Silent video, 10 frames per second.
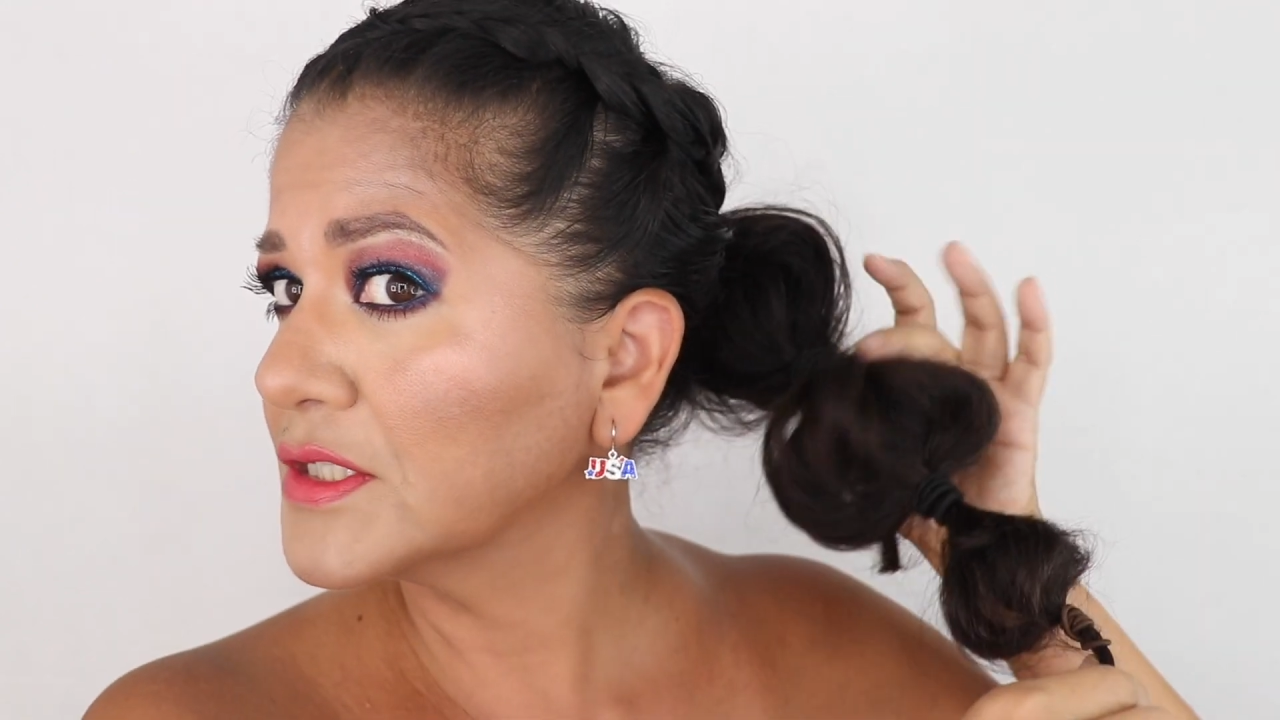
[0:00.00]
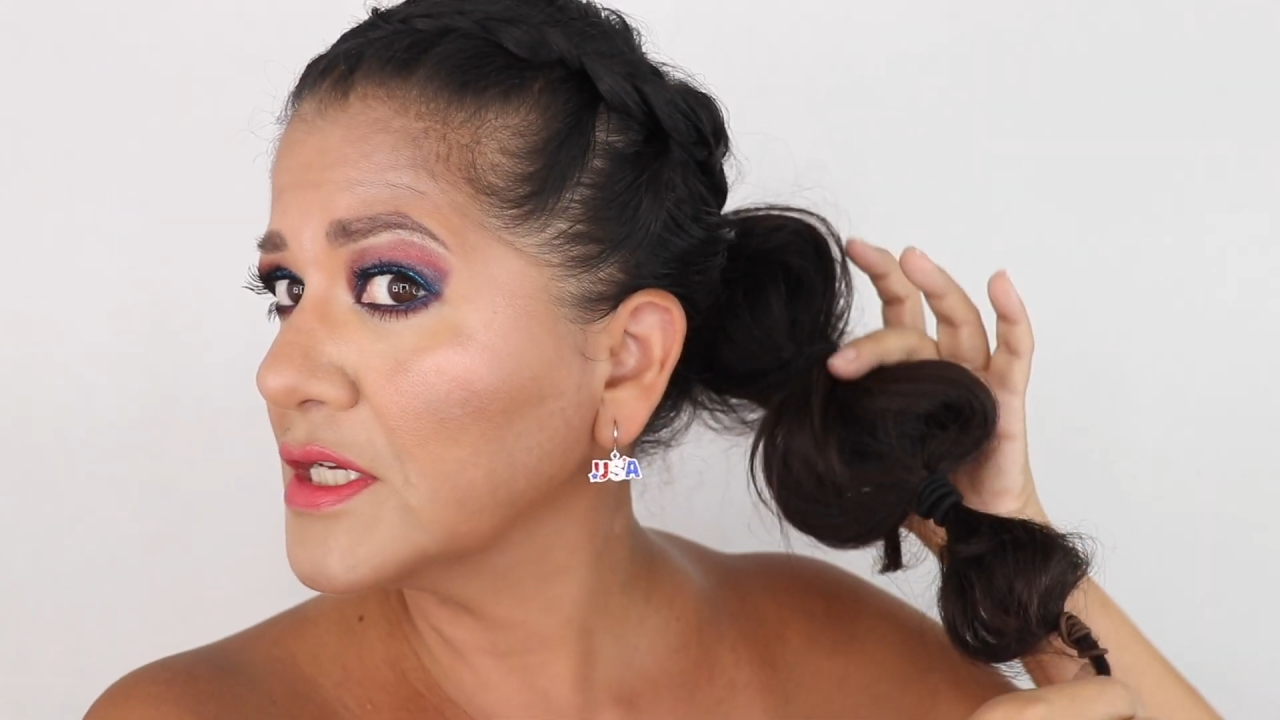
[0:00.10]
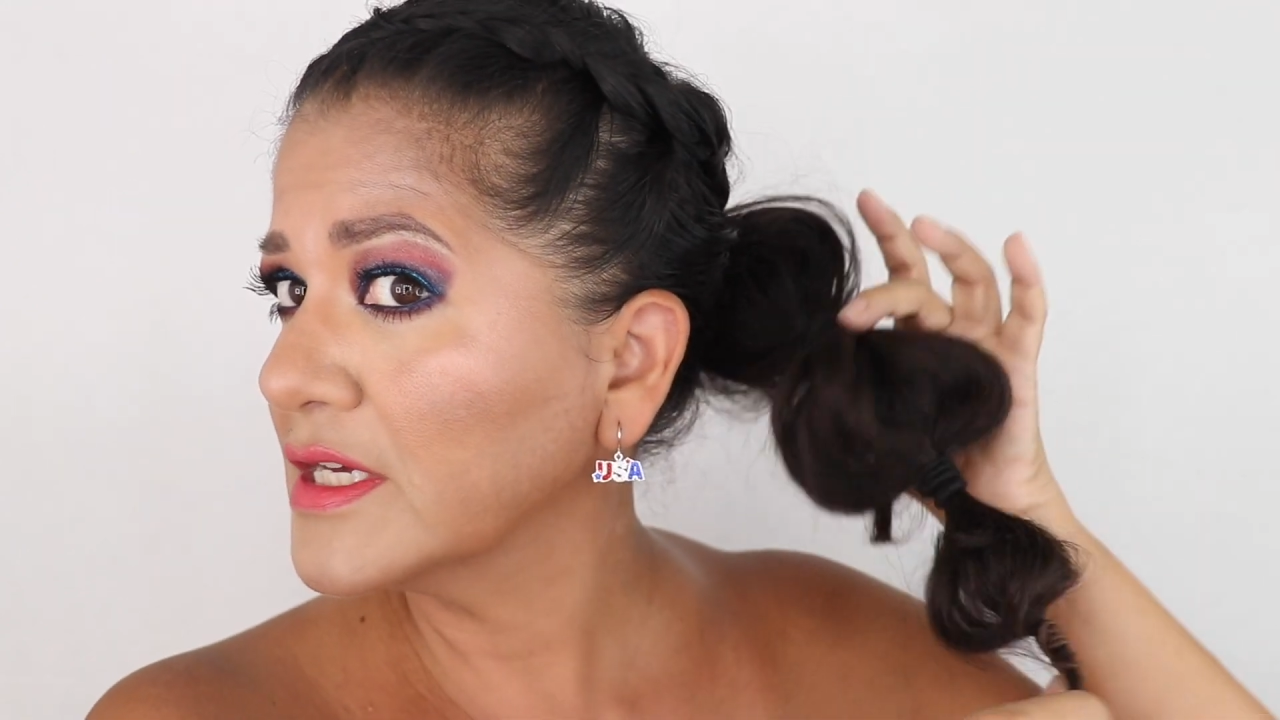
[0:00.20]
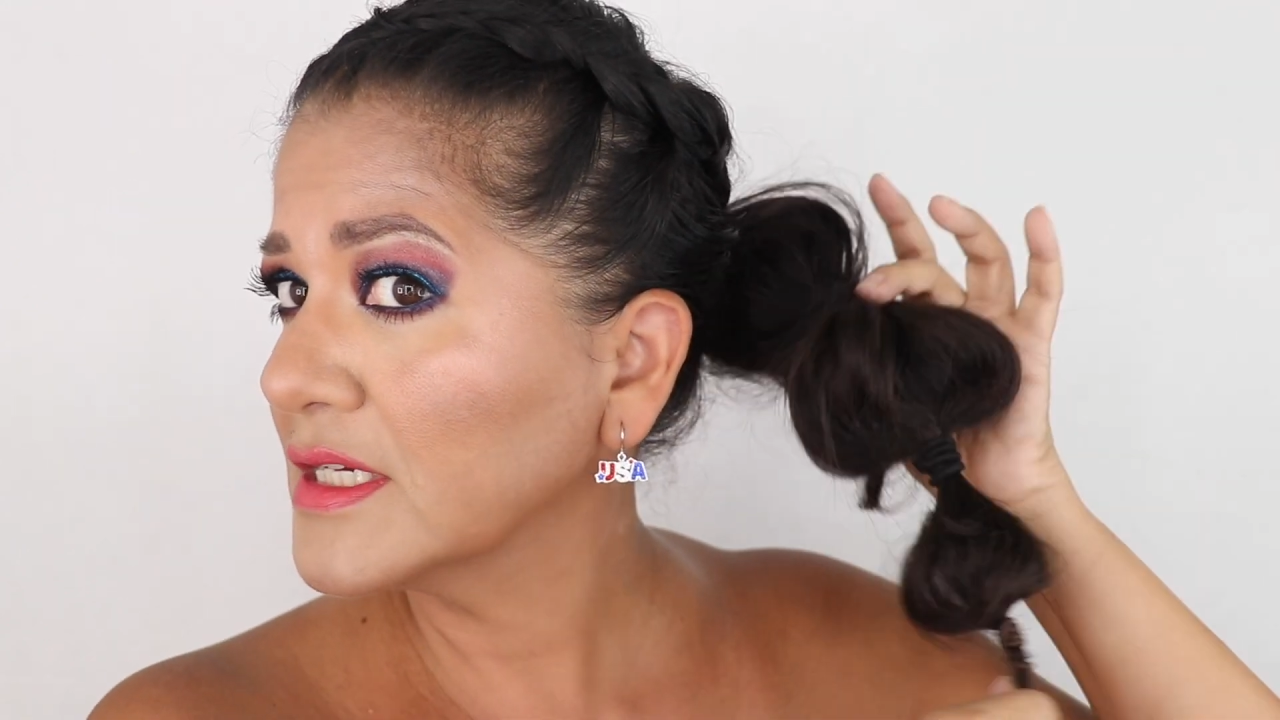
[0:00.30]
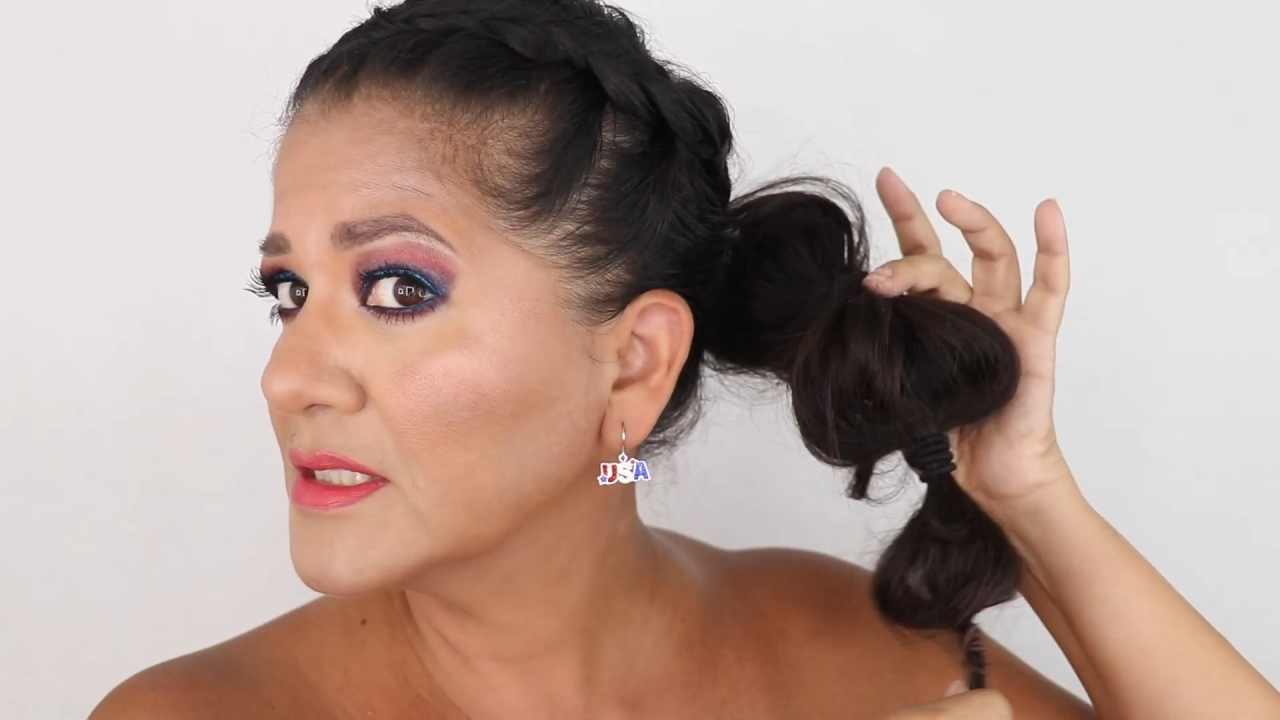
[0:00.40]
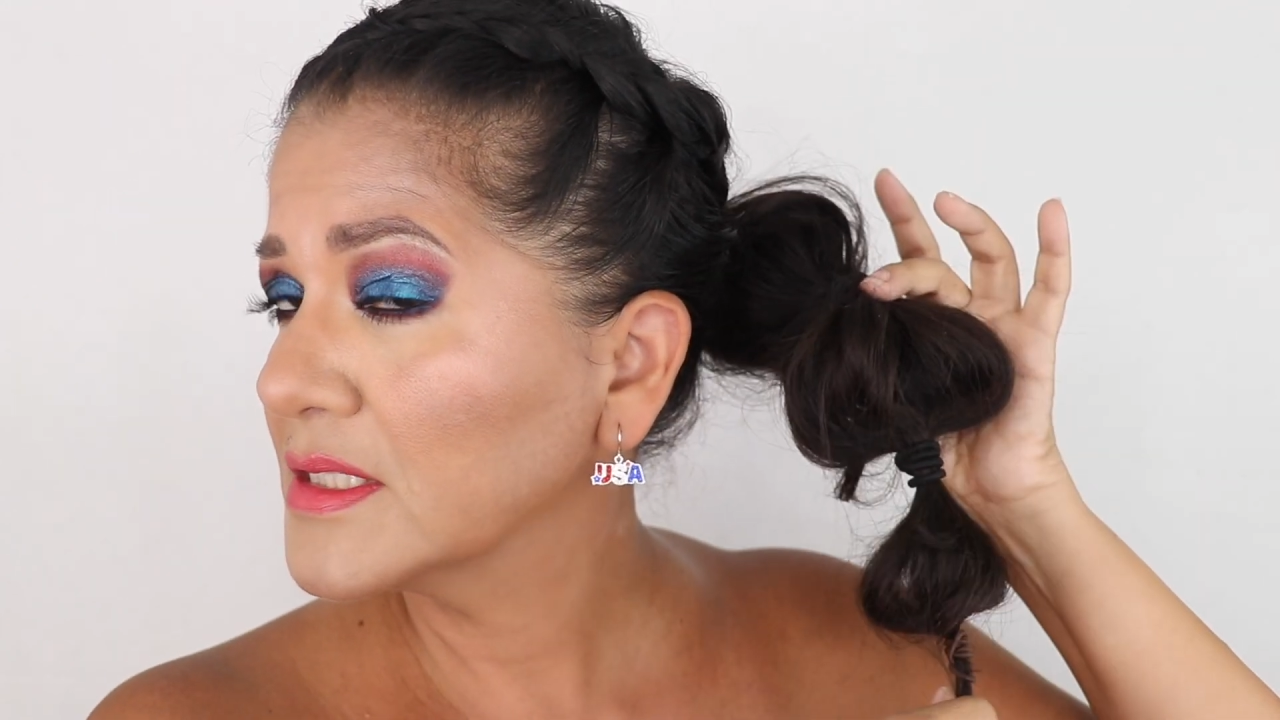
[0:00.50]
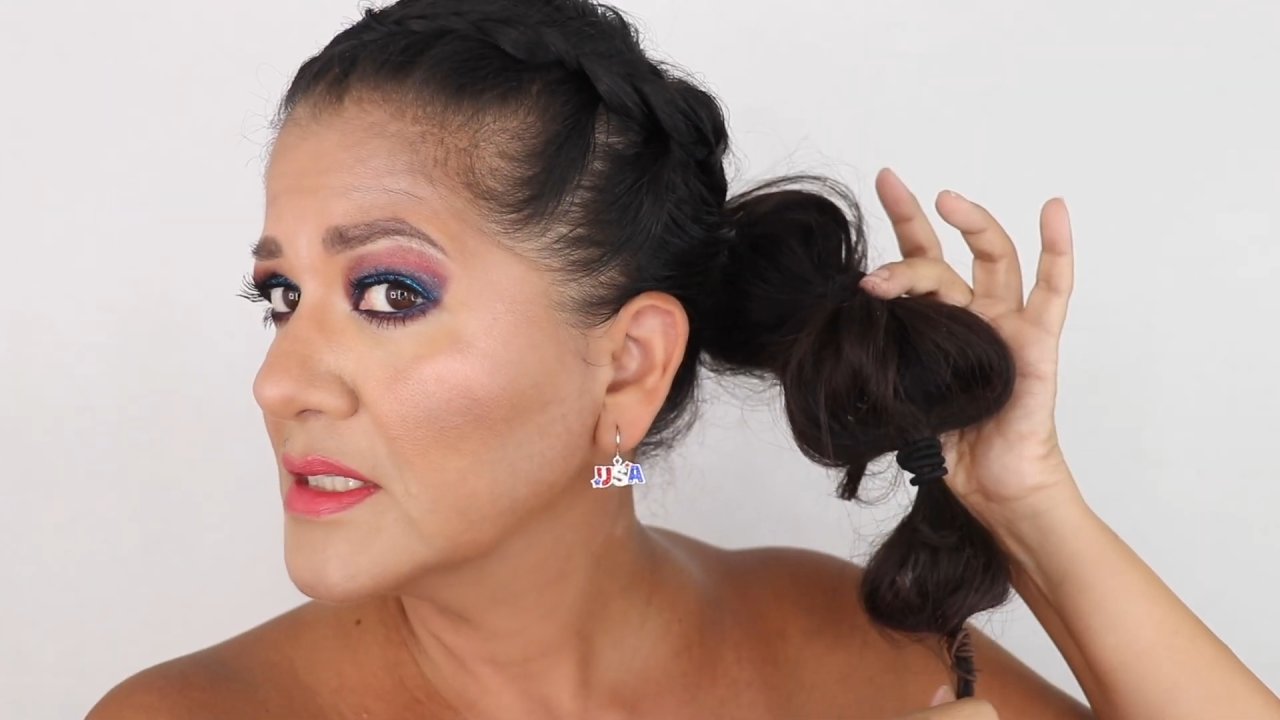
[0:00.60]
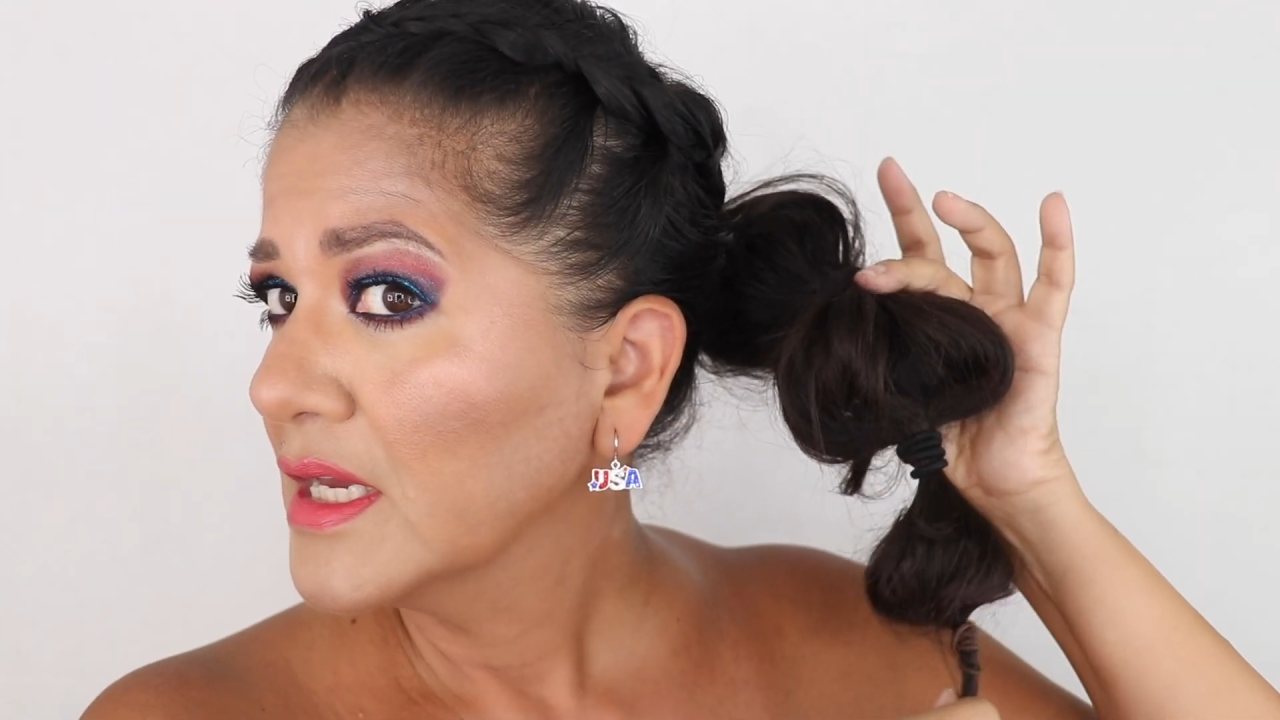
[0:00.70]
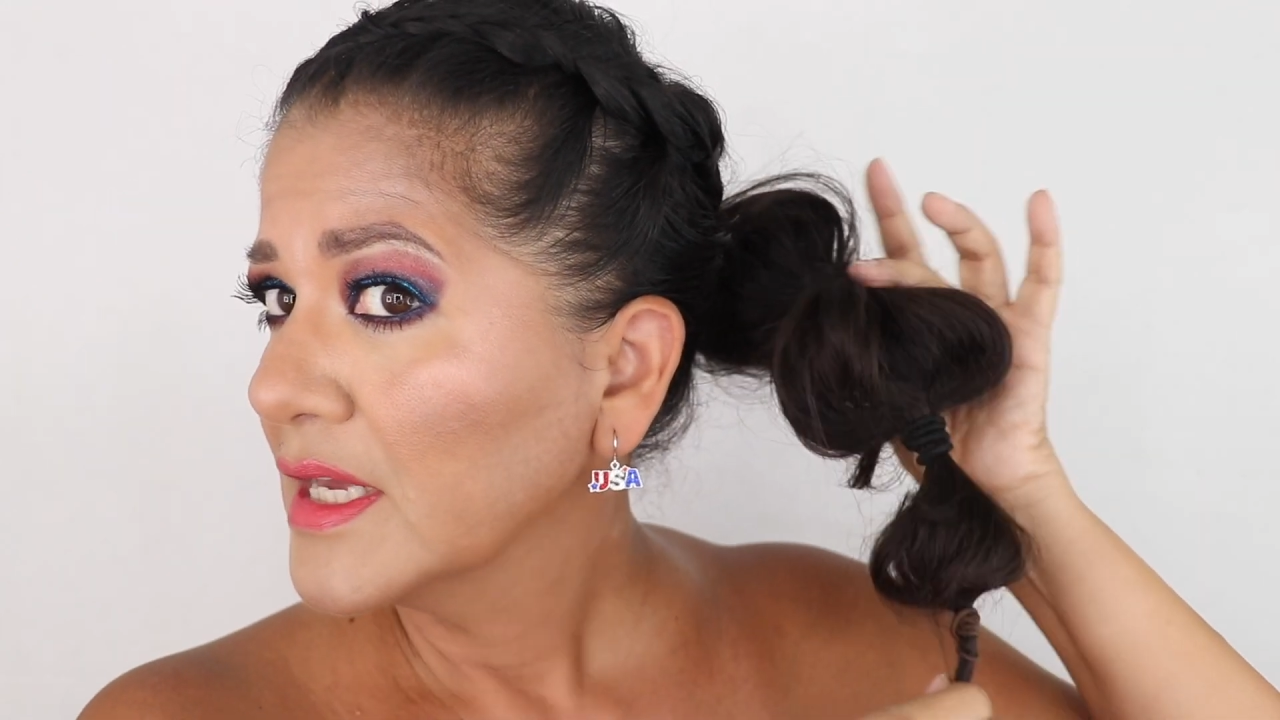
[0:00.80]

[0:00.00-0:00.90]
see this.